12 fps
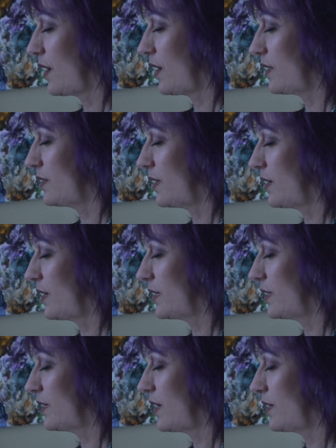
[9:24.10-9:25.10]
And then I
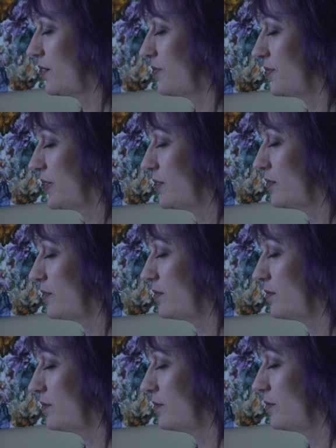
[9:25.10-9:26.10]
can kind of
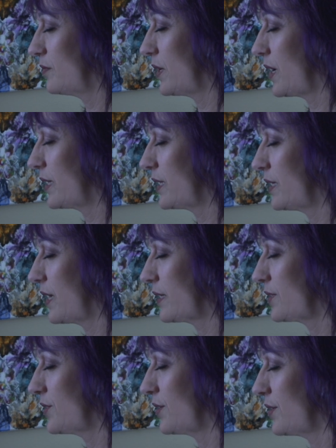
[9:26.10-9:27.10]
feel when I
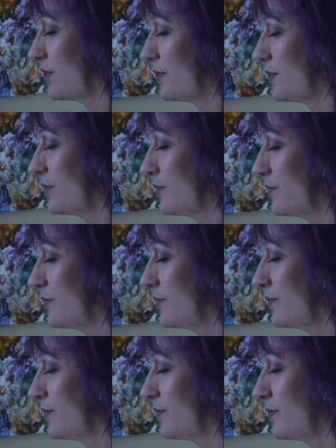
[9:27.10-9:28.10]
connect to her,
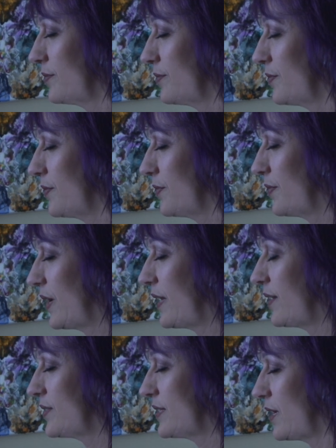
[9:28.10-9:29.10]
and
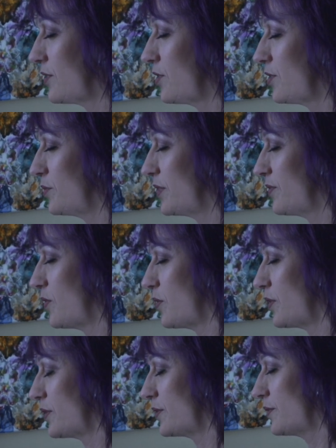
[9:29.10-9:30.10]
I've sent to her
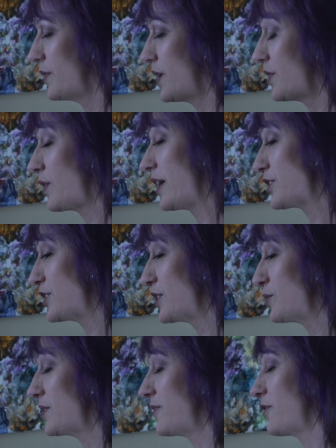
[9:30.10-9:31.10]
before. Oh, actually, she
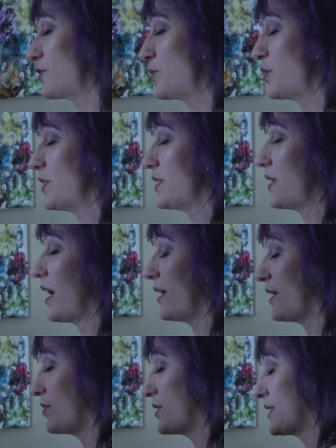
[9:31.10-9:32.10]
was the first one I
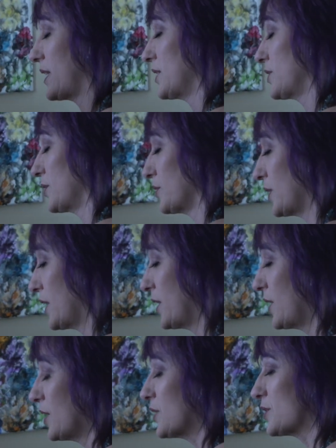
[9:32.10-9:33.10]
ever sent to.
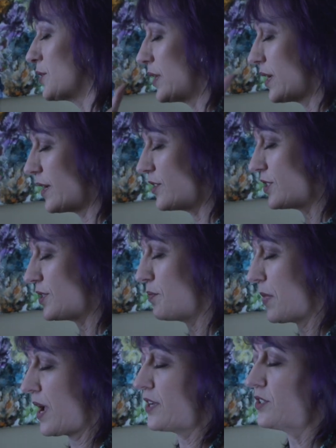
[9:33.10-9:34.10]
So then I just
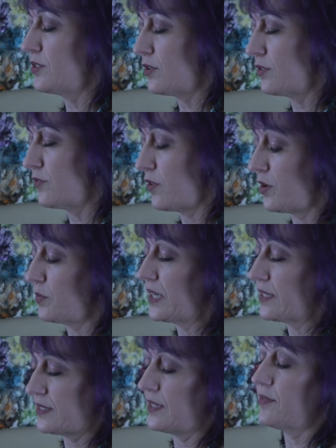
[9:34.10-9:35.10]
imagine they're in front of me
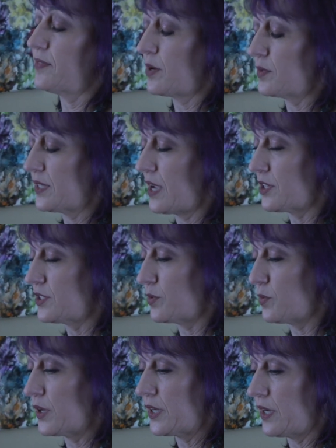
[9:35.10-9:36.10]
as if I was actually
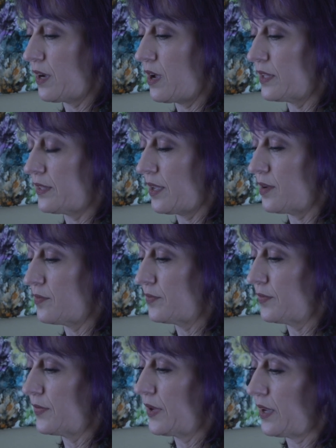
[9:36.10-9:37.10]
working on
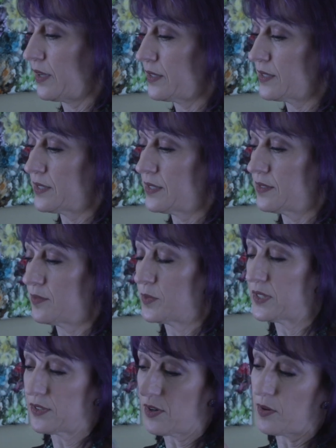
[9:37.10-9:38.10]
them, and we
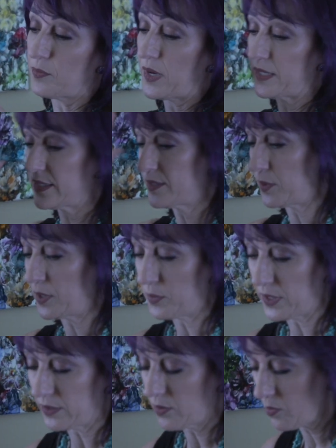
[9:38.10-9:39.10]
start by
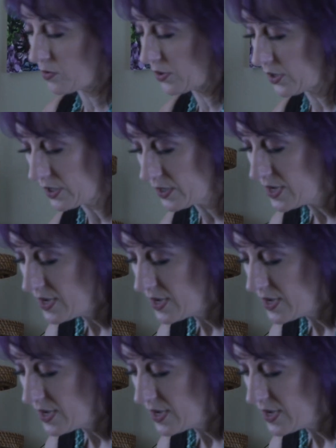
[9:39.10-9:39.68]
sweeping the aura.